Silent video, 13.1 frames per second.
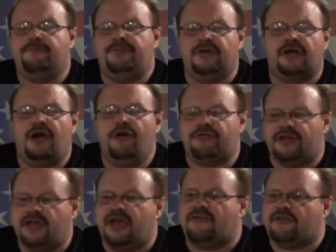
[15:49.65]
bureaus
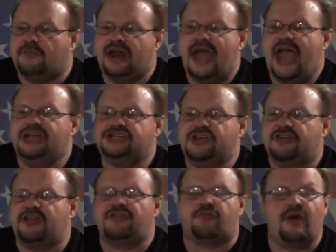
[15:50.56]
and government
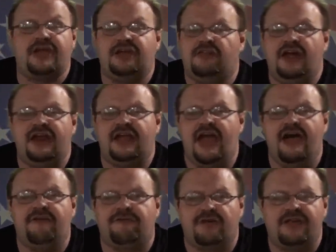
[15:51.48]
agencies regulating
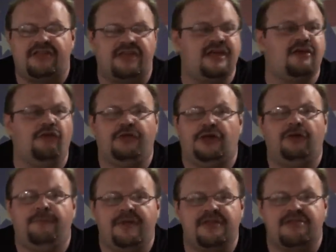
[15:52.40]
every single
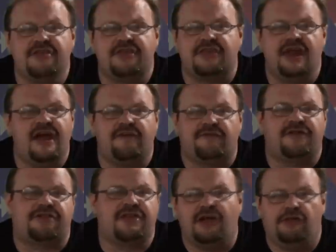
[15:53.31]
little business and
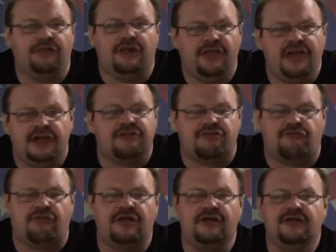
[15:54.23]
every single little
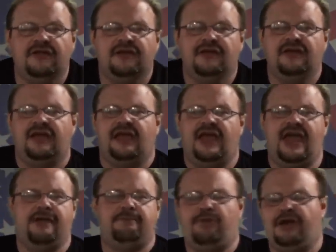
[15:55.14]
industry
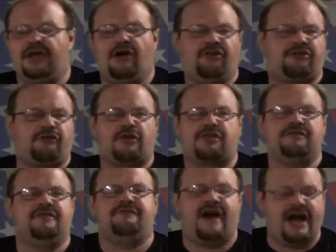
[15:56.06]
and putting all sorts
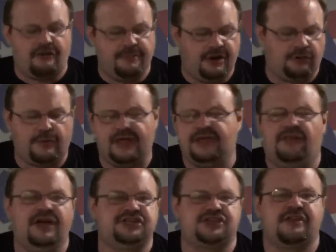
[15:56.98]
of environmental
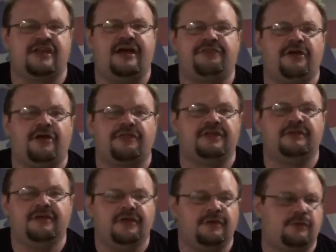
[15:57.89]
regulations out there that
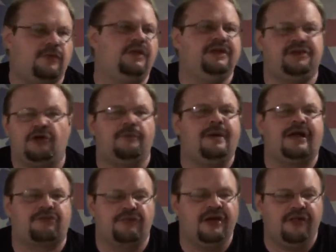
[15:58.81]
really don't
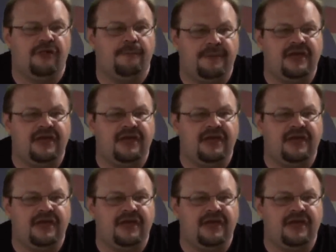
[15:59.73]
amount to a hill of